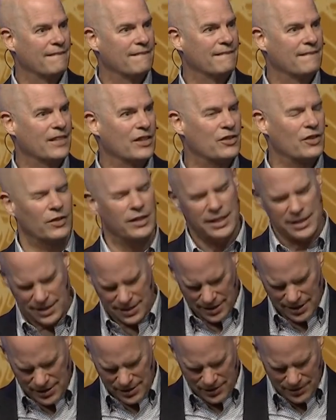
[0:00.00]
And so
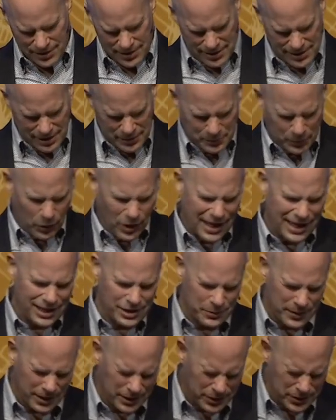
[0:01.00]
let's let's do this. Let's pray
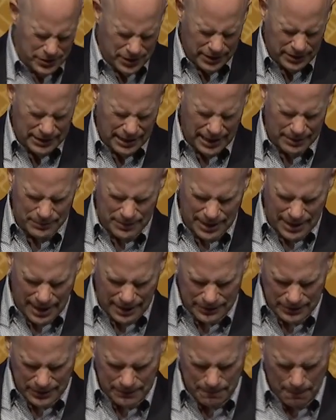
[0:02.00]
as we close our time
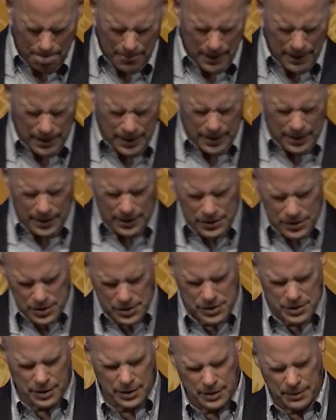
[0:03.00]
together
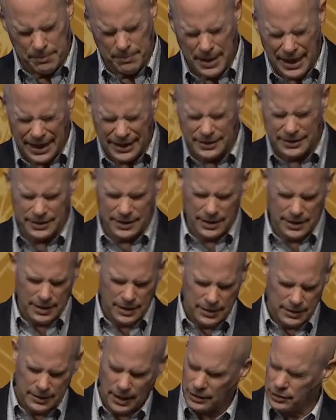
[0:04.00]
just to commit,
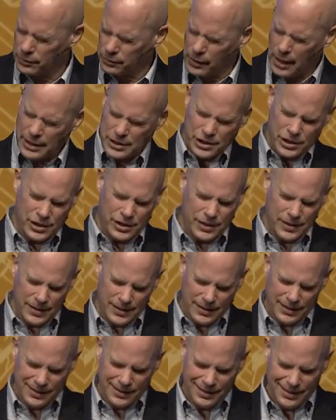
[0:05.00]
not to rush
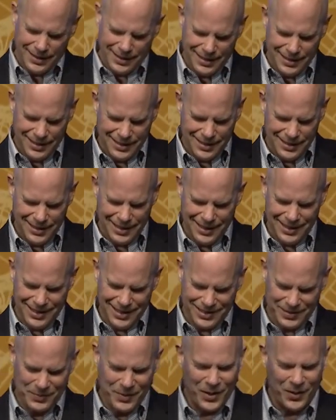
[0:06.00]
in
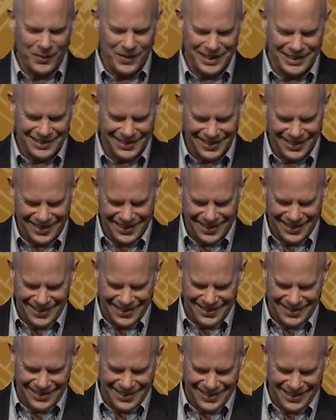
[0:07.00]
this moment,
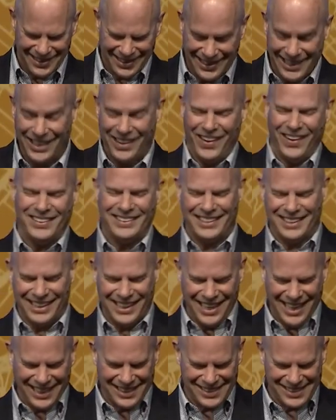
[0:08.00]
uh, to get on to the
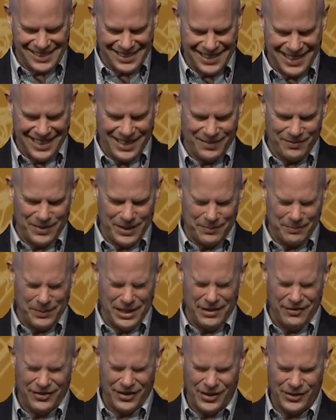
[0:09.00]
next thing, but
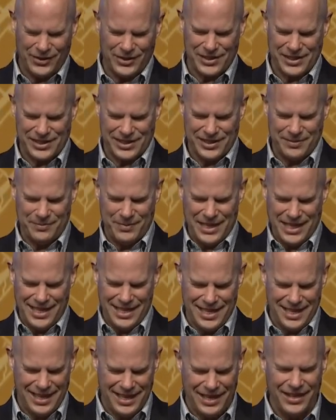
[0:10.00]
be focused, to
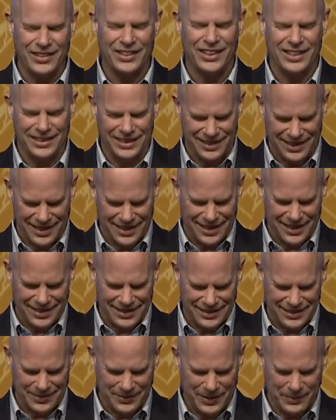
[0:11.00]
be here,
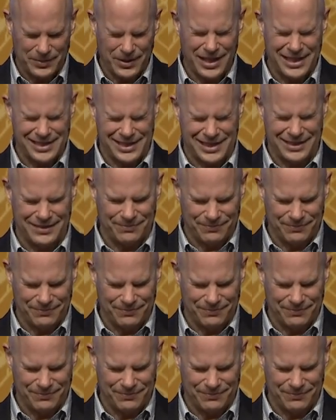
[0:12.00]
to be present.